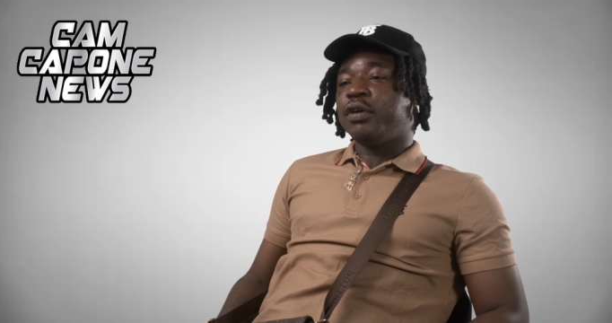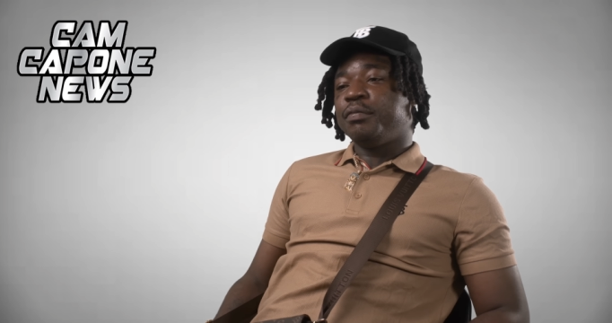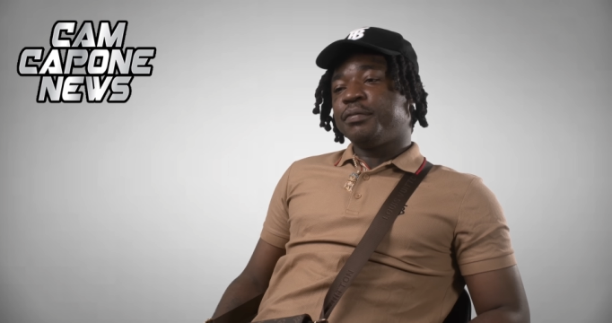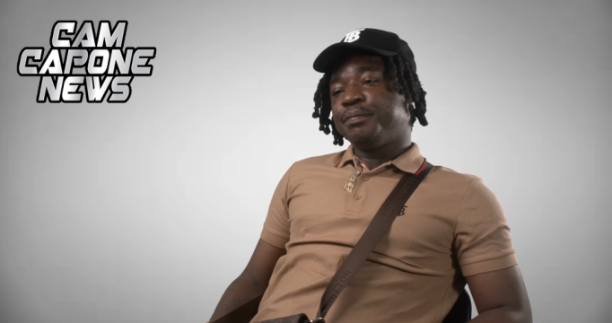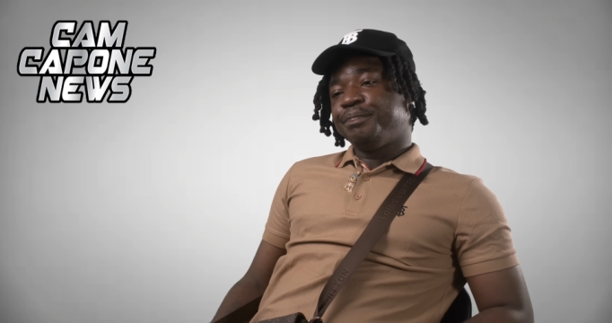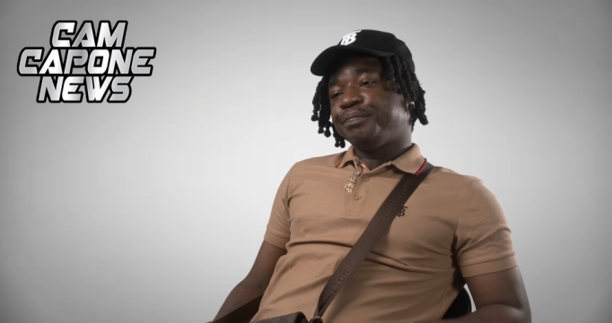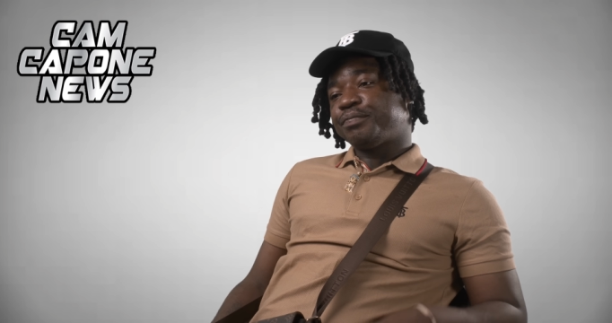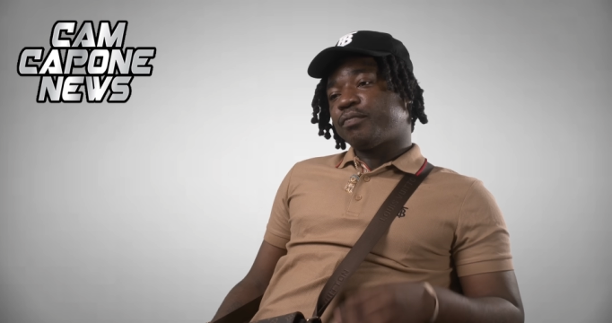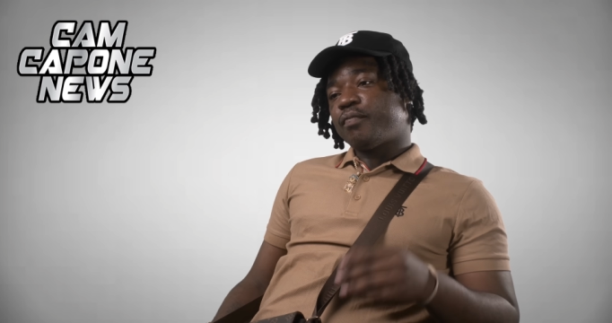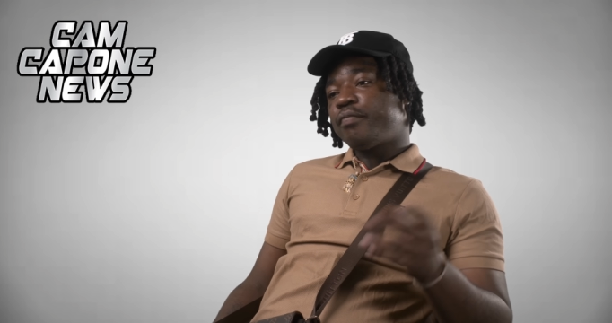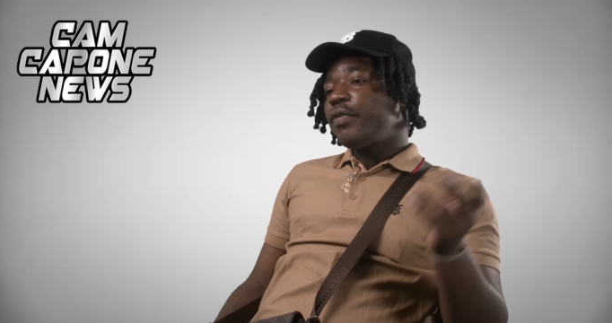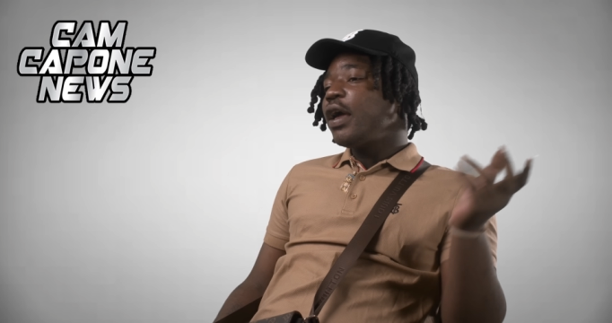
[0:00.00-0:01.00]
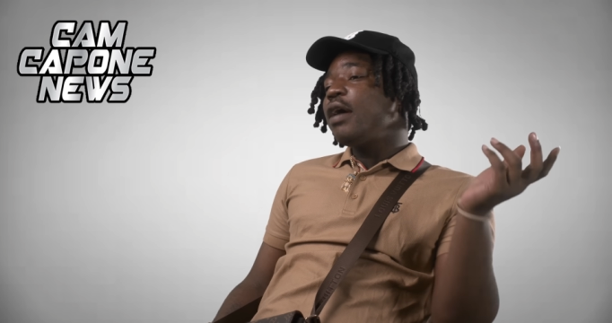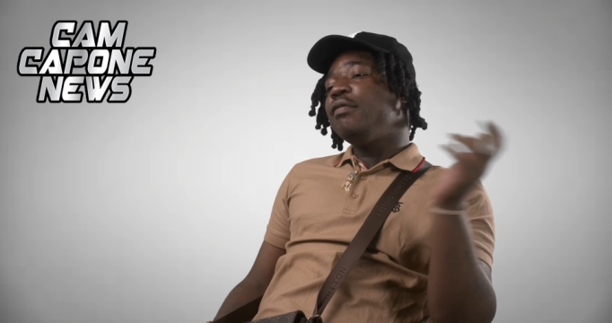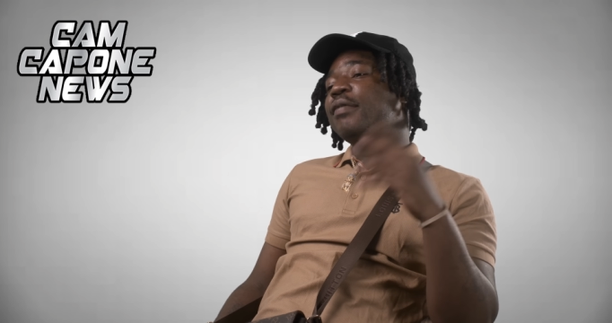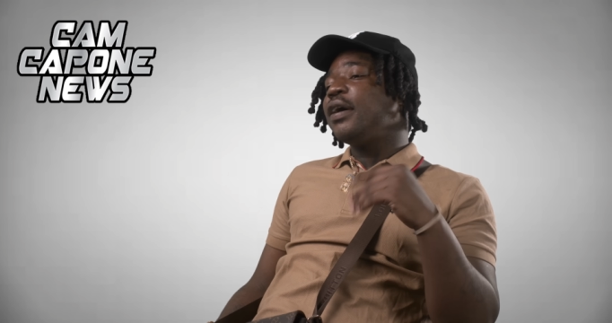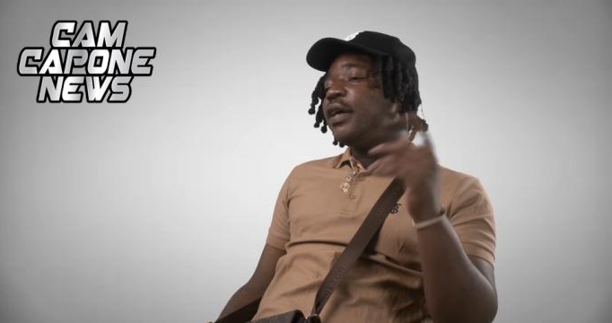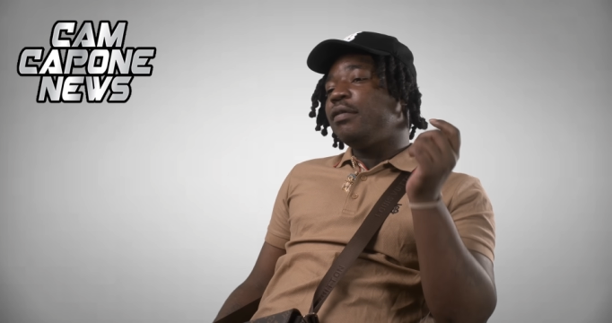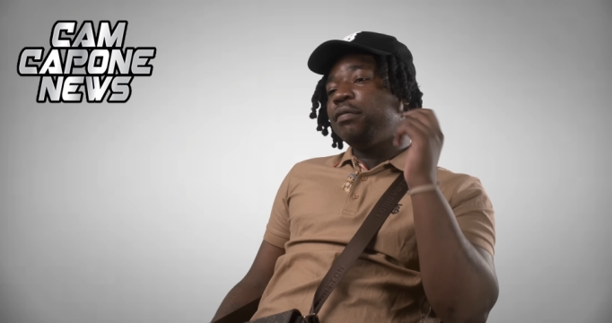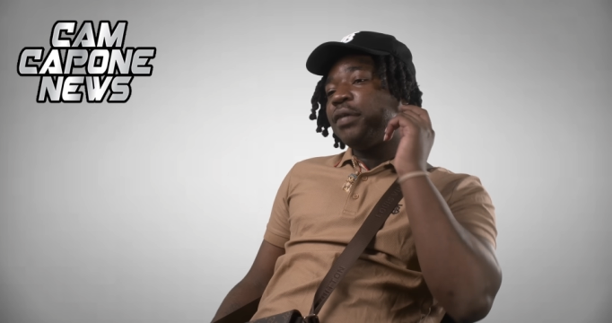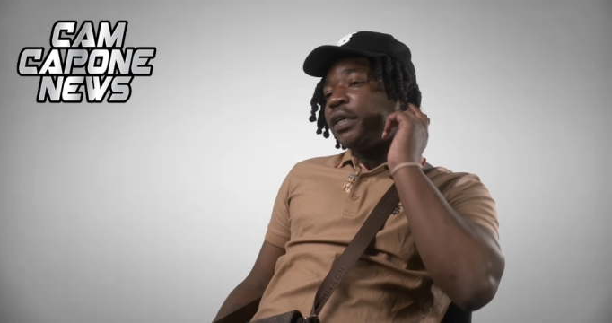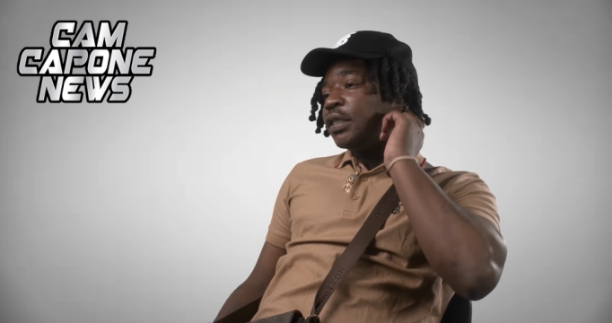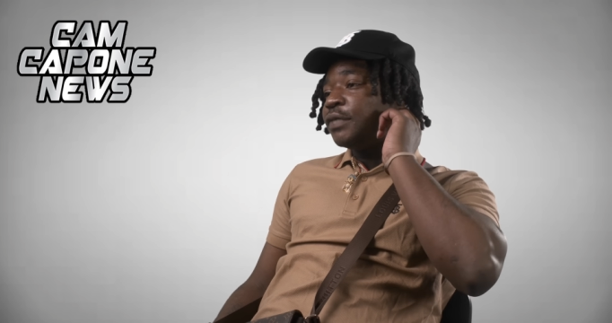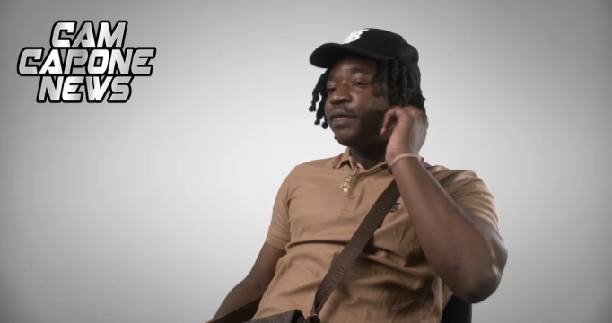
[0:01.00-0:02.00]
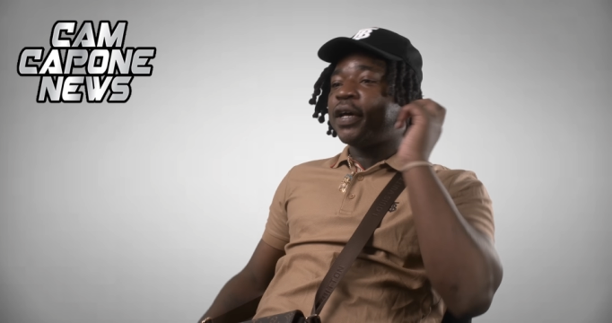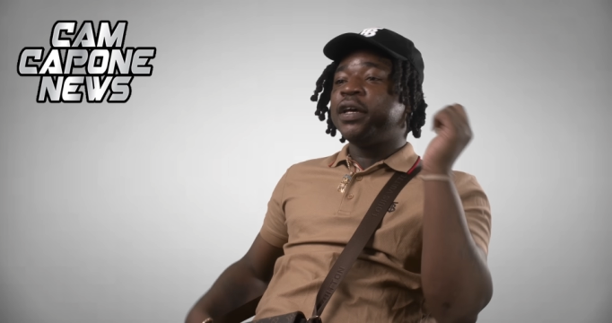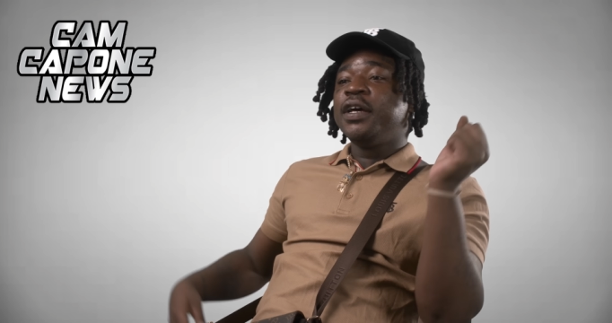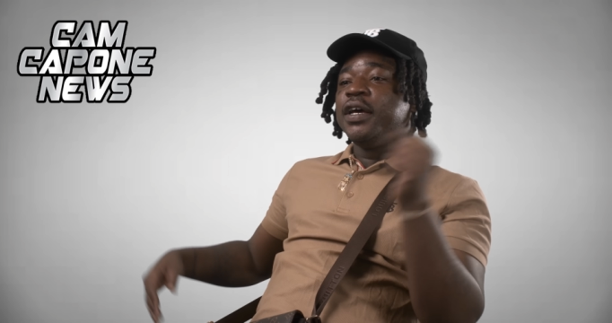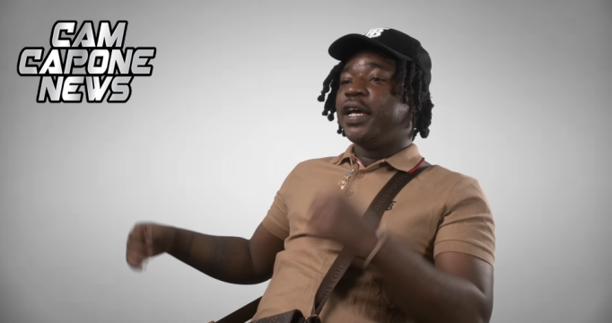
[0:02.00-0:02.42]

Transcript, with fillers: And everybody, everybody just fight.